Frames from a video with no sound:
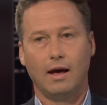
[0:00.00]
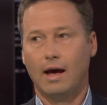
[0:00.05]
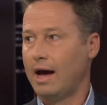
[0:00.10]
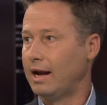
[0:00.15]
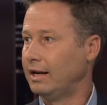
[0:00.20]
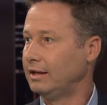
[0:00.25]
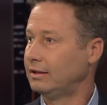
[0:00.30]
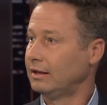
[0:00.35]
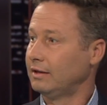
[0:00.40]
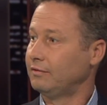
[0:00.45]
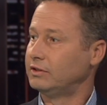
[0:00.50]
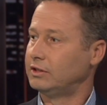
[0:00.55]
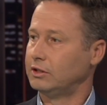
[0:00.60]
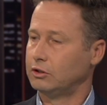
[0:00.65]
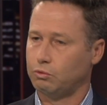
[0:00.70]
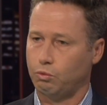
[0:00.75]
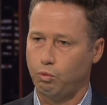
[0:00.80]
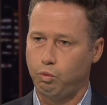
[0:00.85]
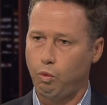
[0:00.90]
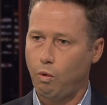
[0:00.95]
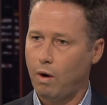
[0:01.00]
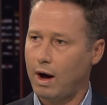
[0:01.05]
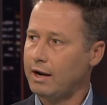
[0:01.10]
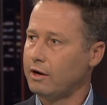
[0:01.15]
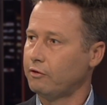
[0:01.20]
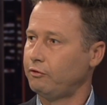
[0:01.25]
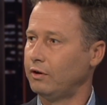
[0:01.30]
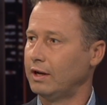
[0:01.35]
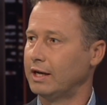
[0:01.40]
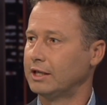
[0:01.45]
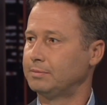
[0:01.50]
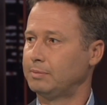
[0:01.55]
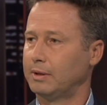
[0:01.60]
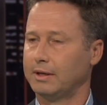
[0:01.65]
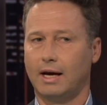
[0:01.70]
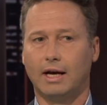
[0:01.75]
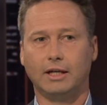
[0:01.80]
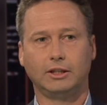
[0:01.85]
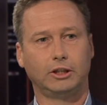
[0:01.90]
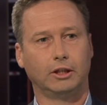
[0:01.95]
and he delivers this wonderful
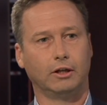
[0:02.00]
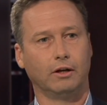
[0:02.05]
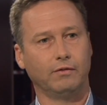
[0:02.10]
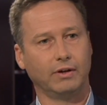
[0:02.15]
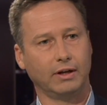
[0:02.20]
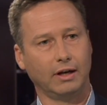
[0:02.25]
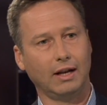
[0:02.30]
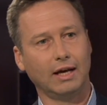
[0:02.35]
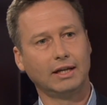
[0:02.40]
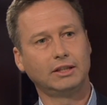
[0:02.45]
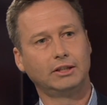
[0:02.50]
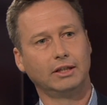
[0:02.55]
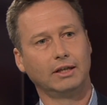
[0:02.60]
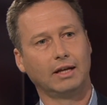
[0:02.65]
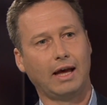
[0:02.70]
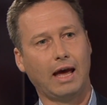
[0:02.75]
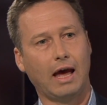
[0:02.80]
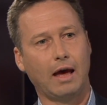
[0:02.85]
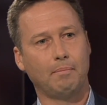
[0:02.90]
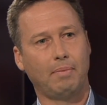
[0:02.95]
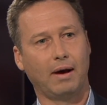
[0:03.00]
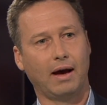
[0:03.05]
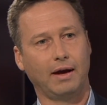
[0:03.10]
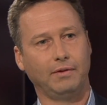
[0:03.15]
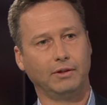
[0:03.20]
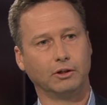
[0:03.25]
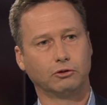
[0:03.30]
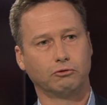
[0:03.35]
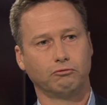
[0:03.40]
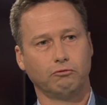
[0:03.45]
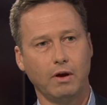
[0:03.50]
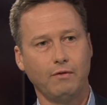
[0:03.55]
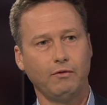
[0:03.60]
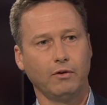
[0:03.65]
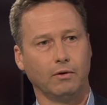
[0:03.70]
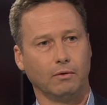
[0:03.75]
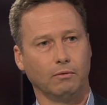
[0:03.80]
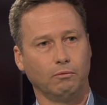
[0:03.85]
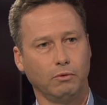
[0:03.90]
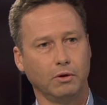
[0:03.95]
explanation of an election campaign that's
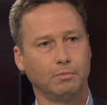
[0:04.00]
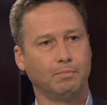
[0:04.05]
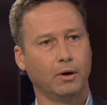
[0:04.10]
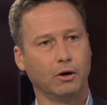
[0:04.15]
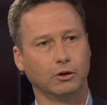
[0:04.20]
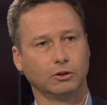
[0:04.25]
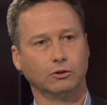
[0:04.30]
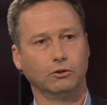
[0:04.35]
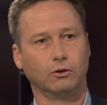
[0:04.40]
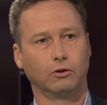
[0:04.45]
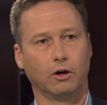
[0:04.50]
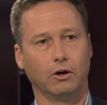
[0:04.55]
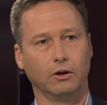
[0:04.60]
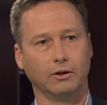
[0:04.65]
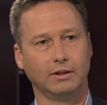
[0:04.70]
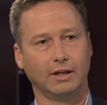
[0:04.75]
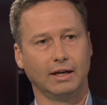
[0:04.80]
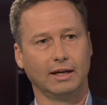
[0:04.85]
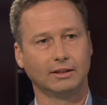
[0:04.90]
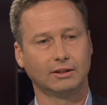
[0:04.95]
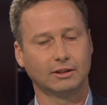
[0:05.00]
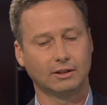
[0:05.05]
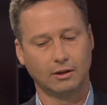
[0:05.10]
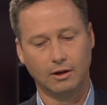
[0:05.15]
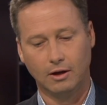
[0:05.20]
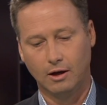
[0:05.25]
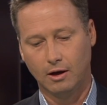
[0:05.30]
riven with personal contest.